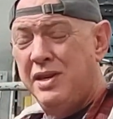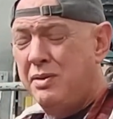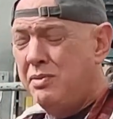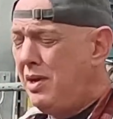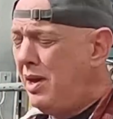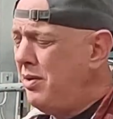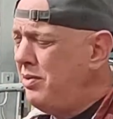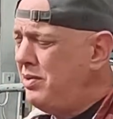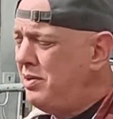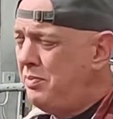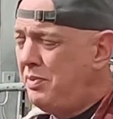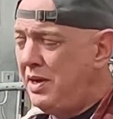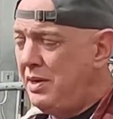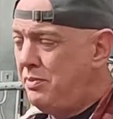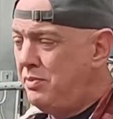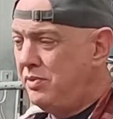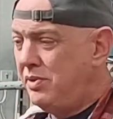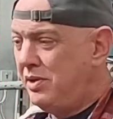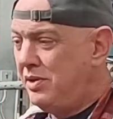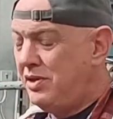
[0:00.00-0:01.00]
There was loads of
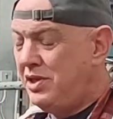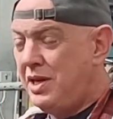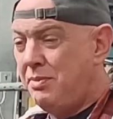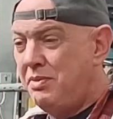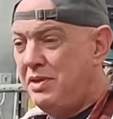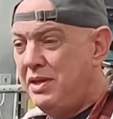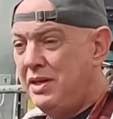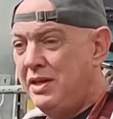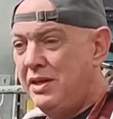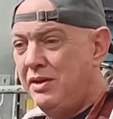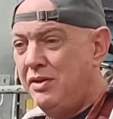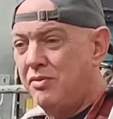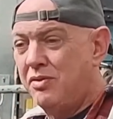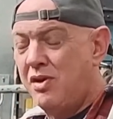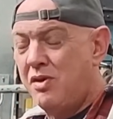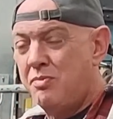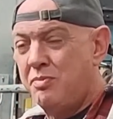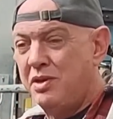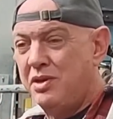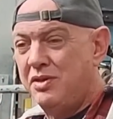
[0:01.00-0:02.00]
people that chipped in the
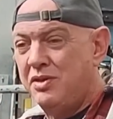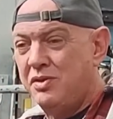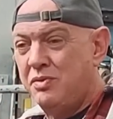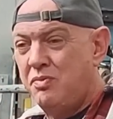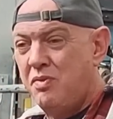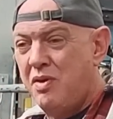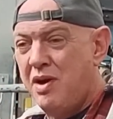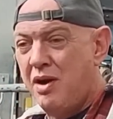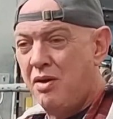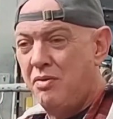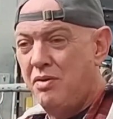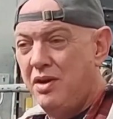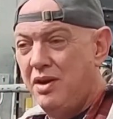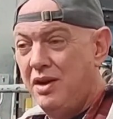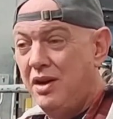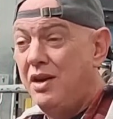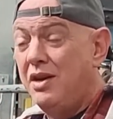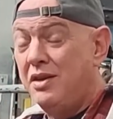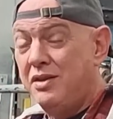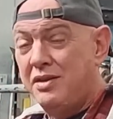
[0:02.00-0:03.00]
comments as well.
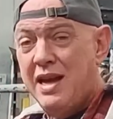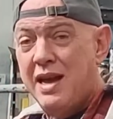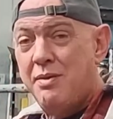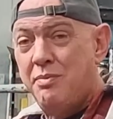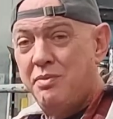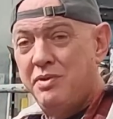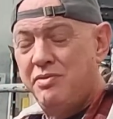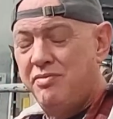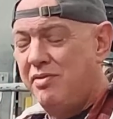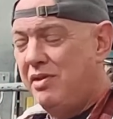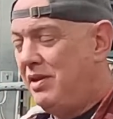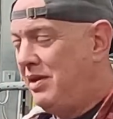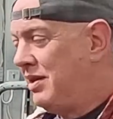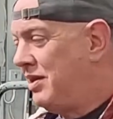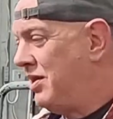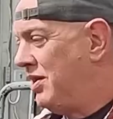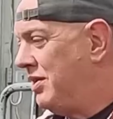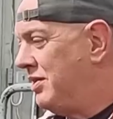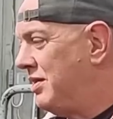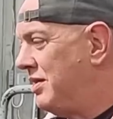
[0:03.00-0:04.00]
That was really
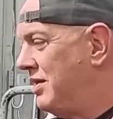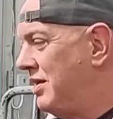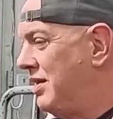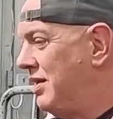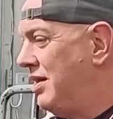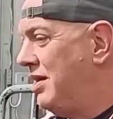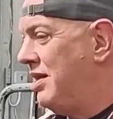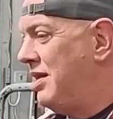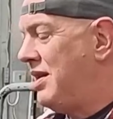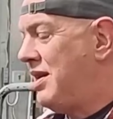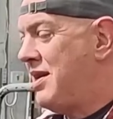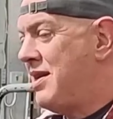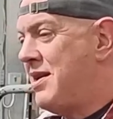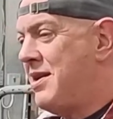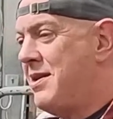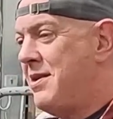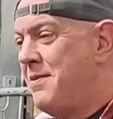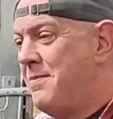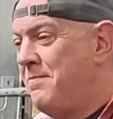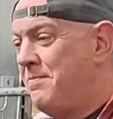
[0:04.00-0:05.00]
good.
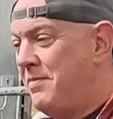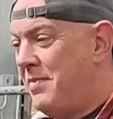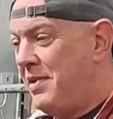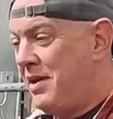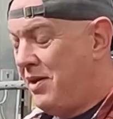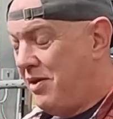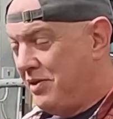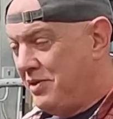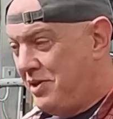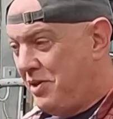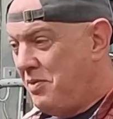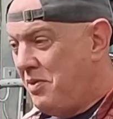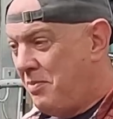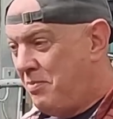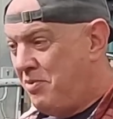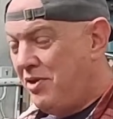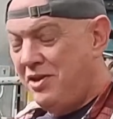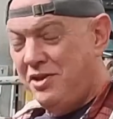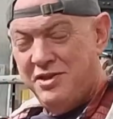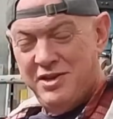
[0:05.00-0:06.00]
And I do
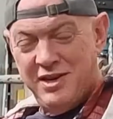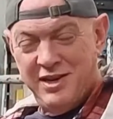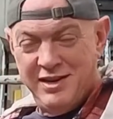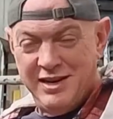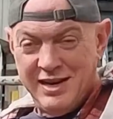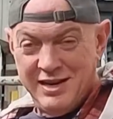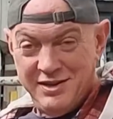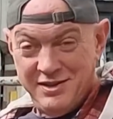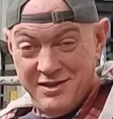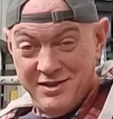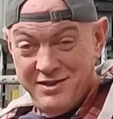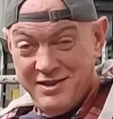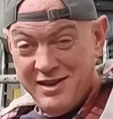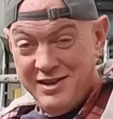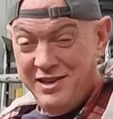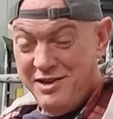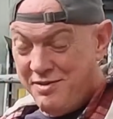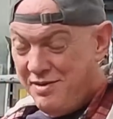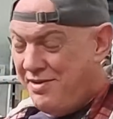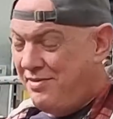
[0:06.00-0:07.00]
appreciate that, so
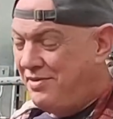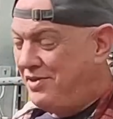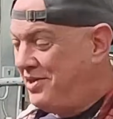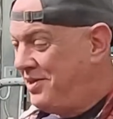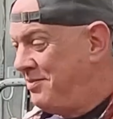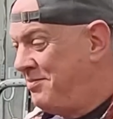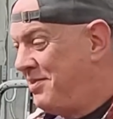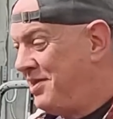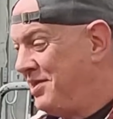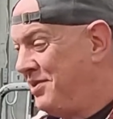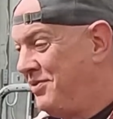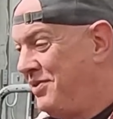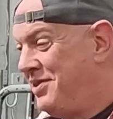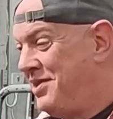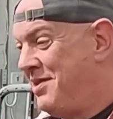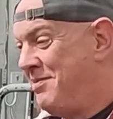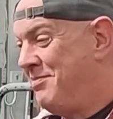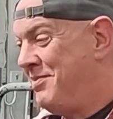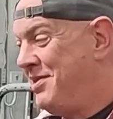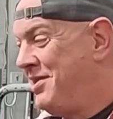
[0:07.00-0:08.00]
thank you ever so much for
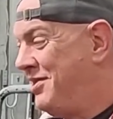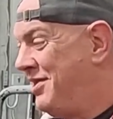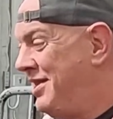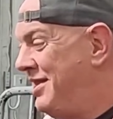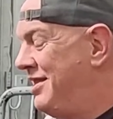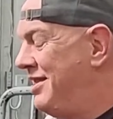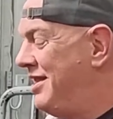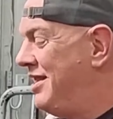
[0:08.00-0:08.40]
jumping in.